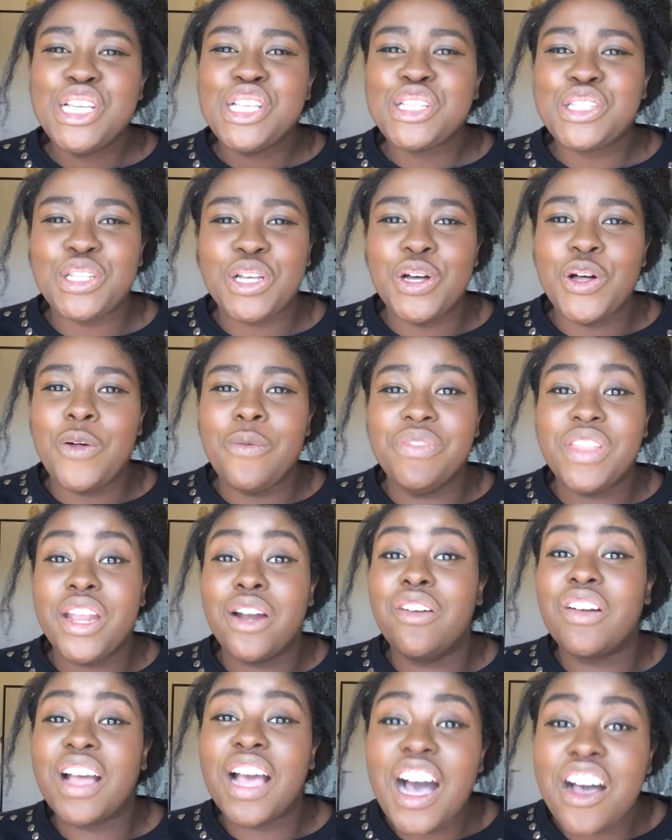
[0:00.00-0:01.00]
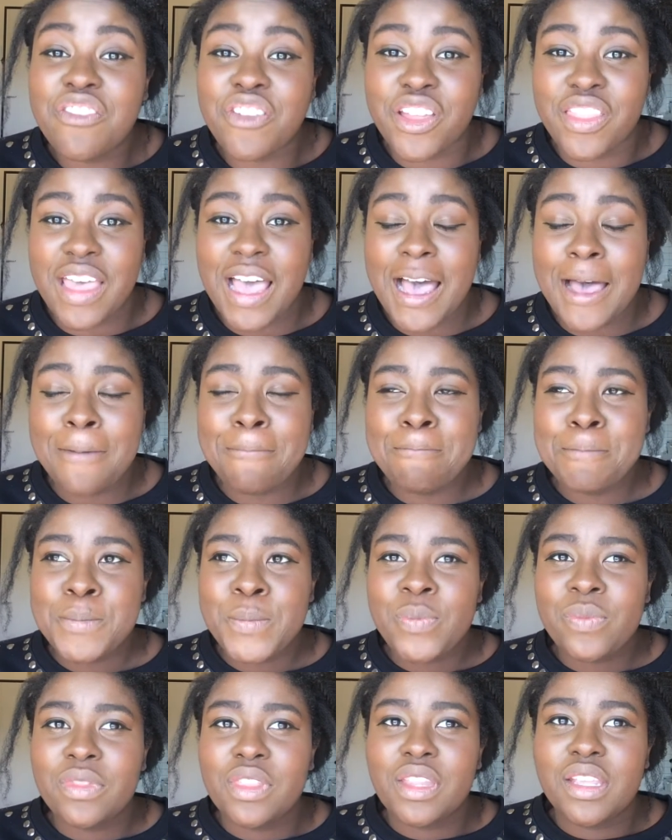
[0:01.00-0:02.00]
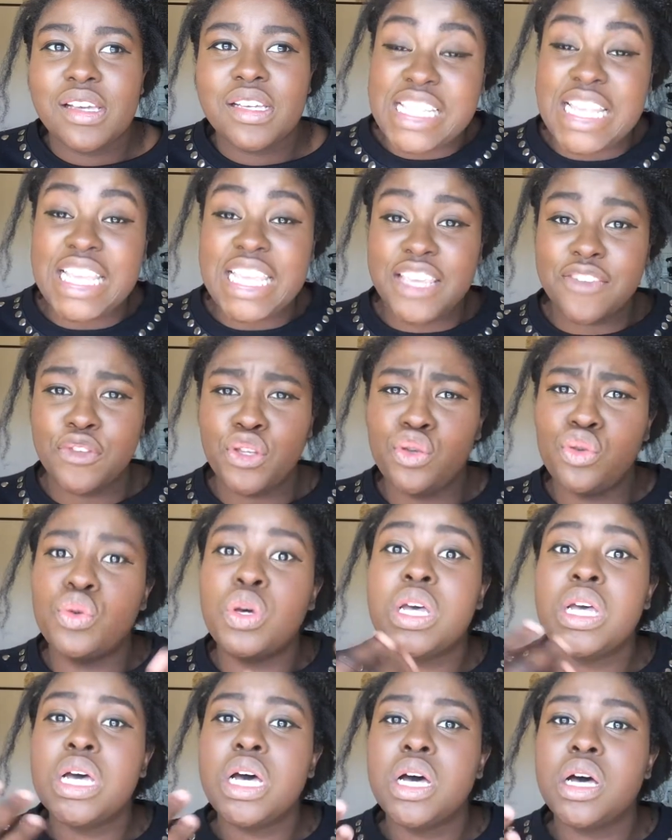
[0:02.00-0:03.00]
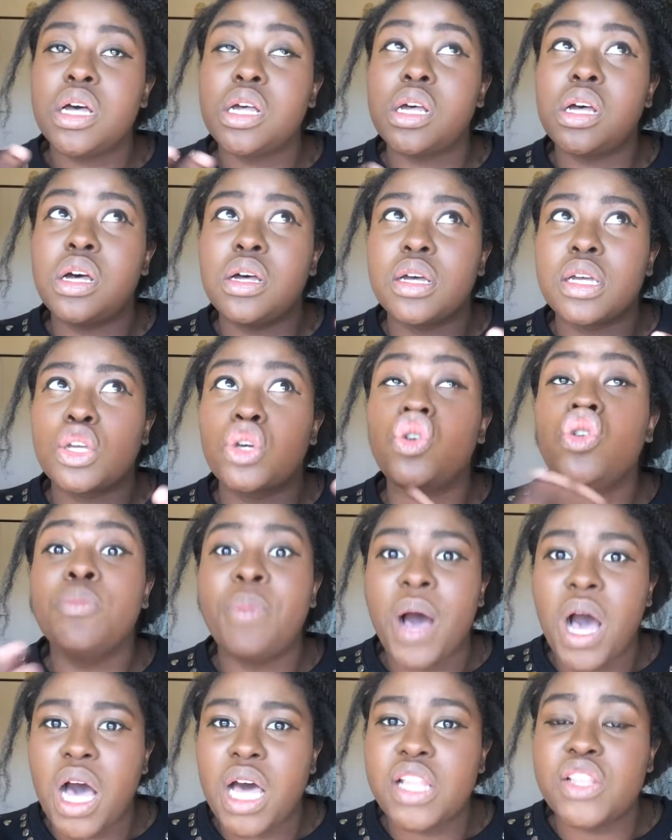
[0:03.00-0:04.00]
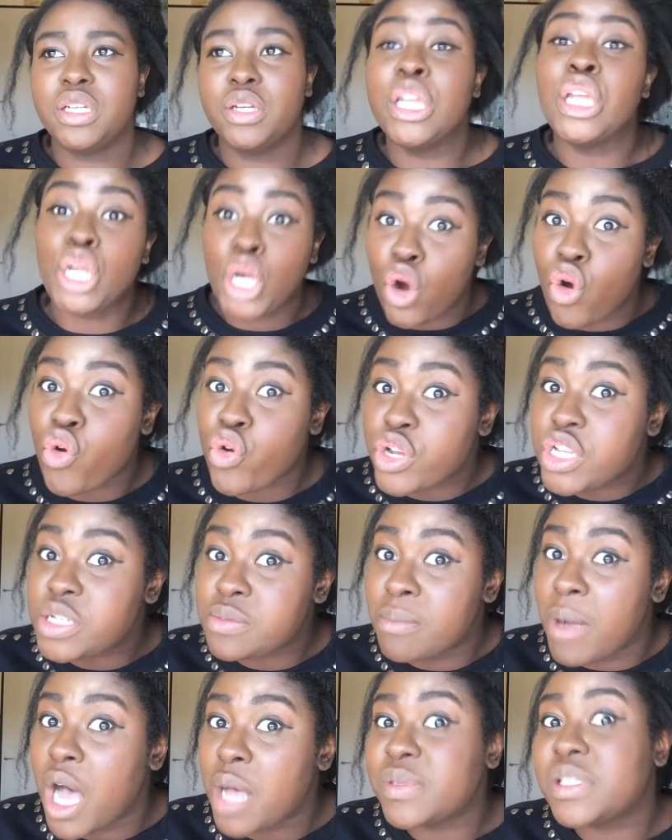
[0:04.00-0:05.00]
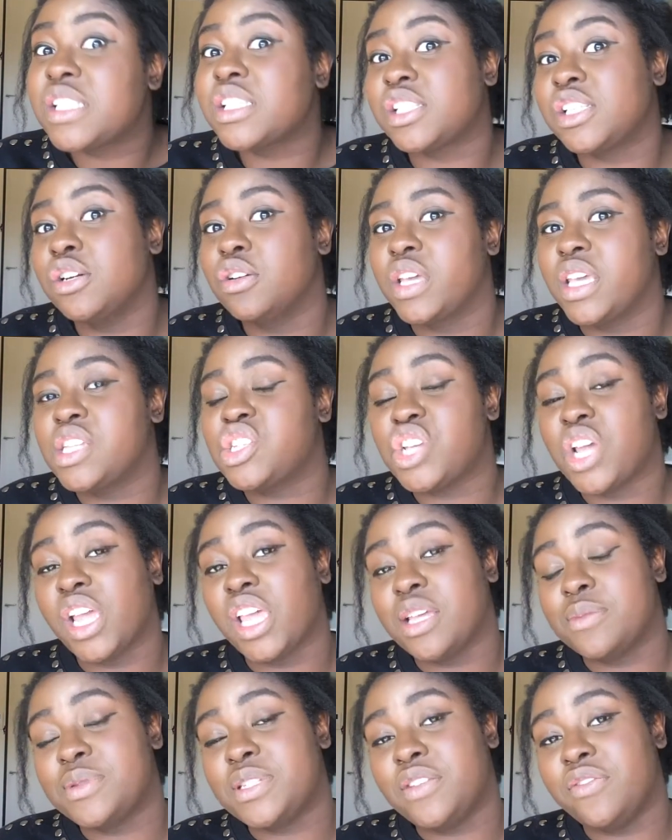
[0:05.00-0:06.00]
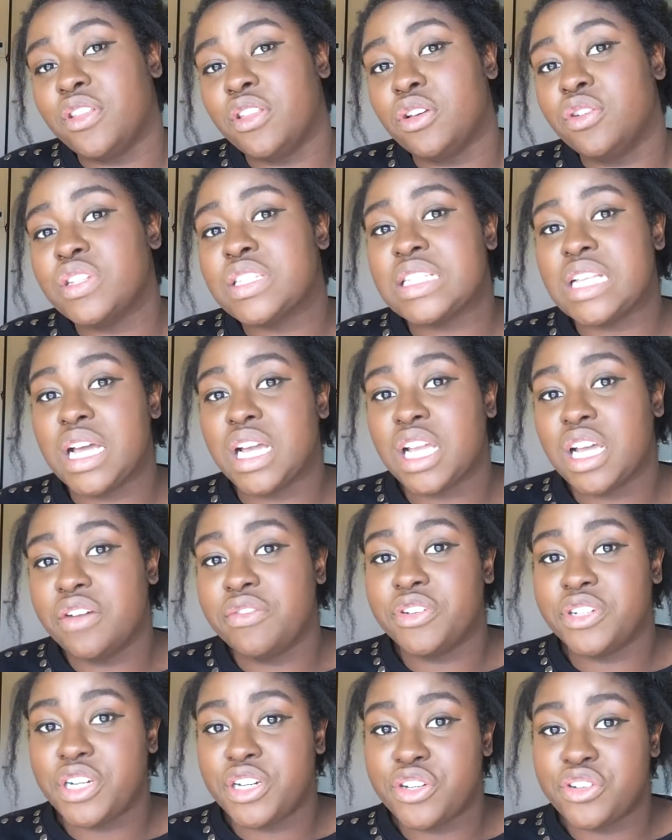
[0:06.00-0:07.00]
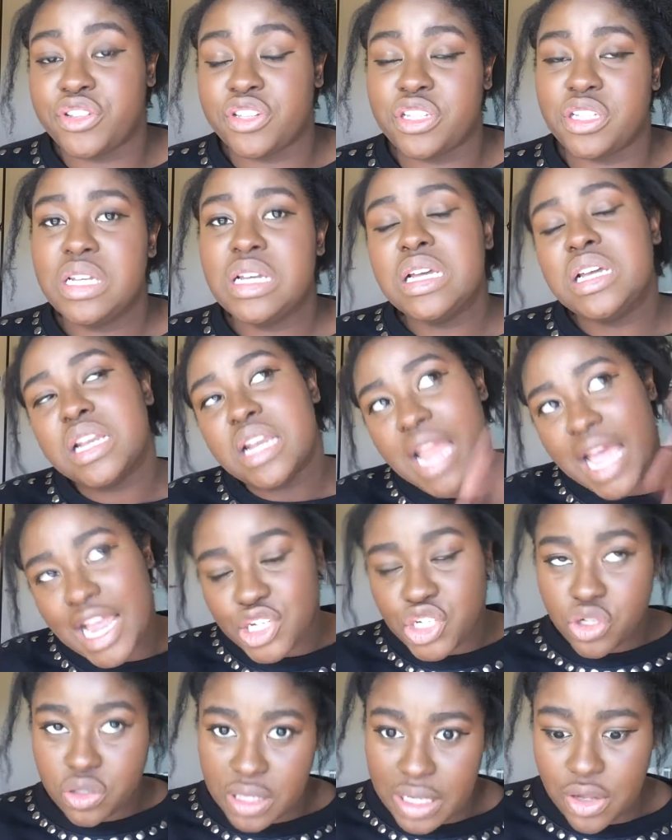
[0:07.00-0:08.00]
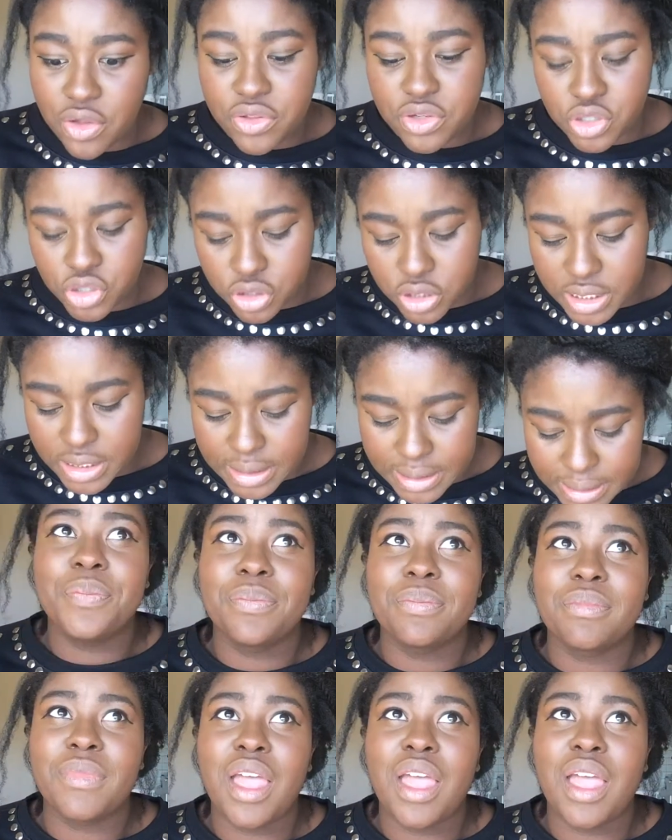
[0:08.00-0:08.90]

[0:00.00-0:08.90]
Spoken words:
So they don't cover that. They give you coupons, encourage moms to still get checkups, even though it's not covered under the national health insurance.